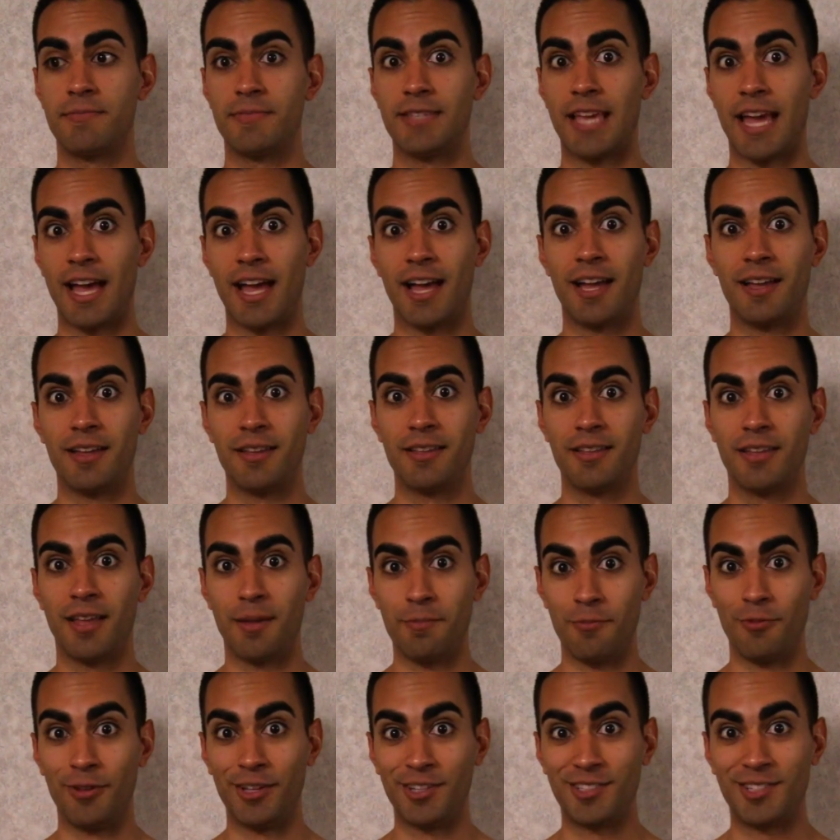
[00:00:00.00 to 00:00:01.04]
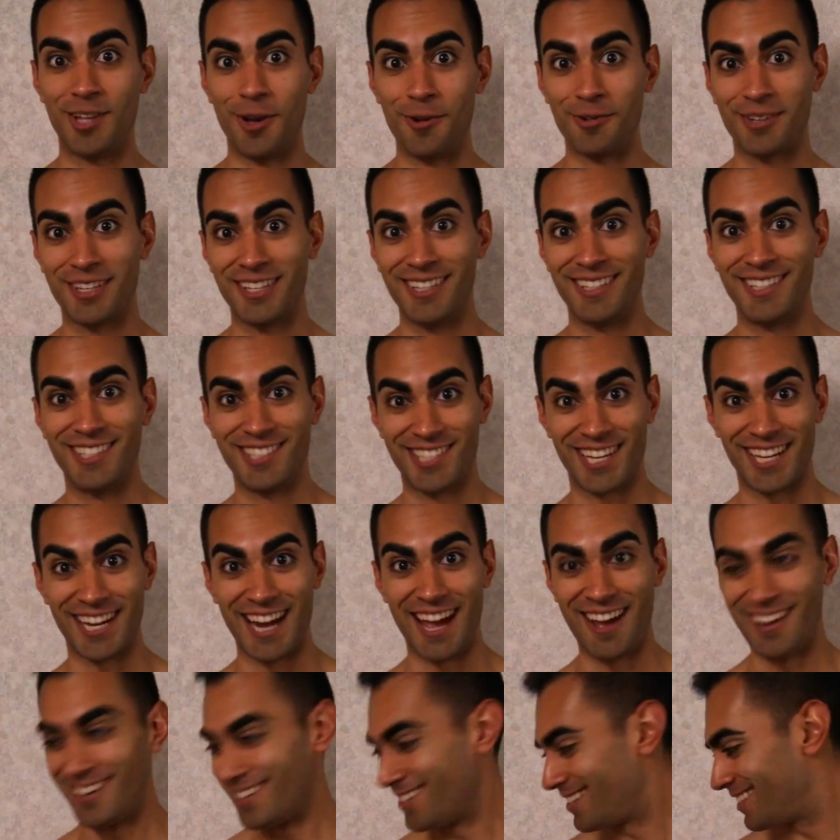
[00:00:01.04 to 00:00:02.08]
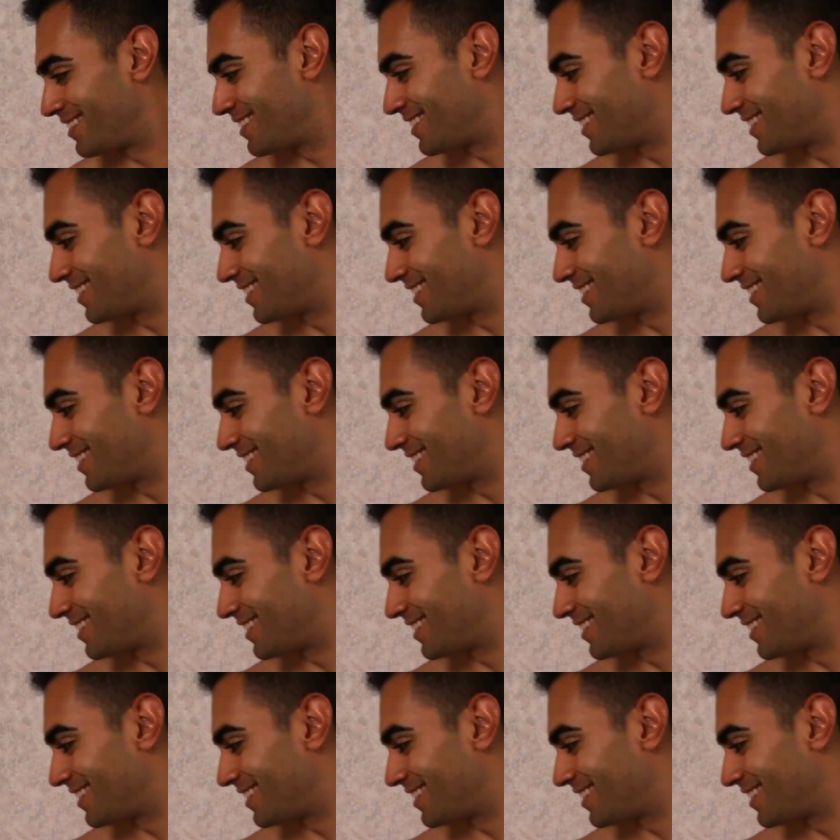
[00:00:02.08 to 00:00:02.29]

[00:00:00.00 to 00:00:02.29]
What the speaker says: yeah, I'm really stoked. Let's check it out.